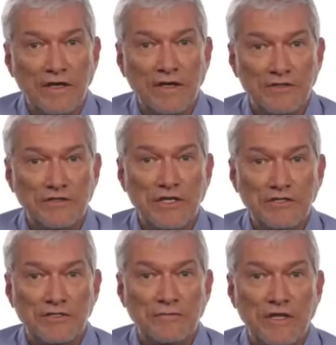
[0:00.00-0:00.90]
To
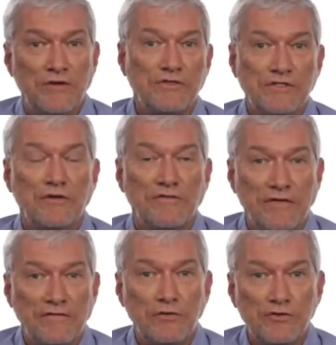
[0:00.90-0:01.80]
teach them their result of
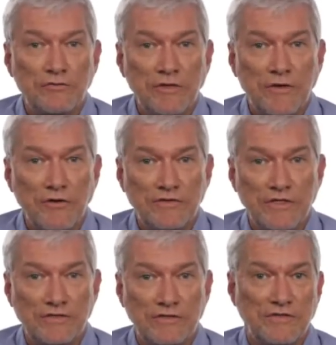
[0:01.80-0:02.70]
evolutionary processes,